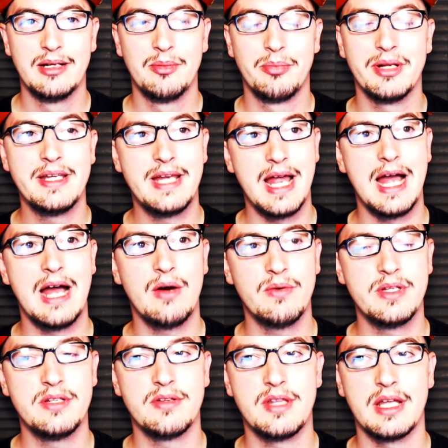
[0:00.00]
But now
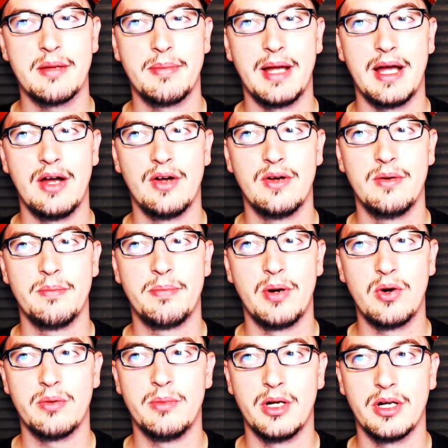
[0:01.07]
when you think about
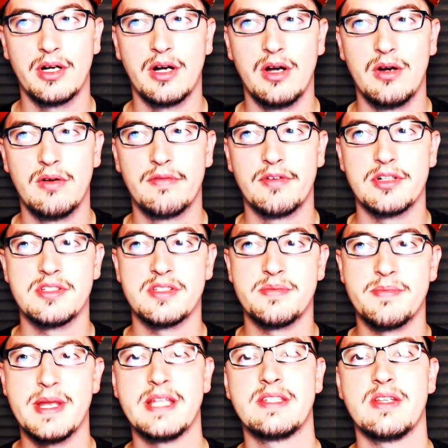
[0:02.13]
Pokemon Go versus
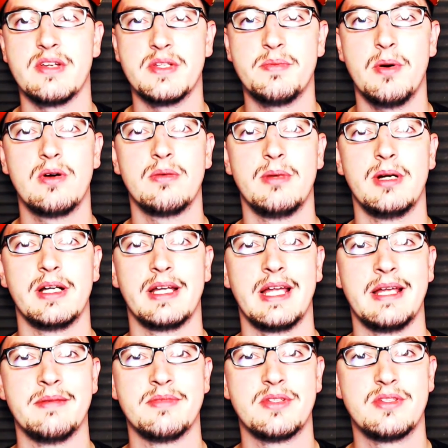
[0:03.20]
main series Pokemon
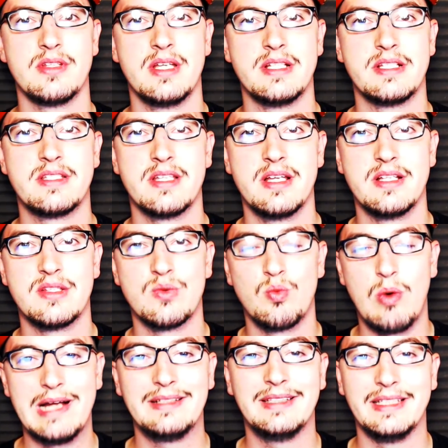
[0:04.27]
games, it's it's, it's
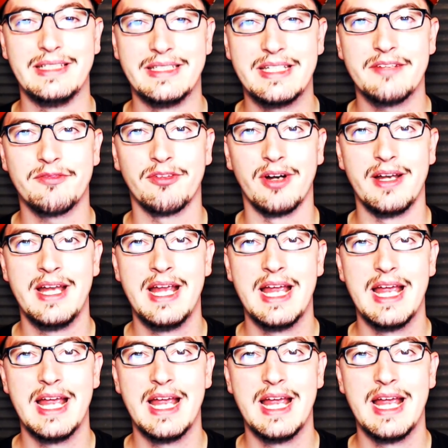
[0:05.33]
widely different.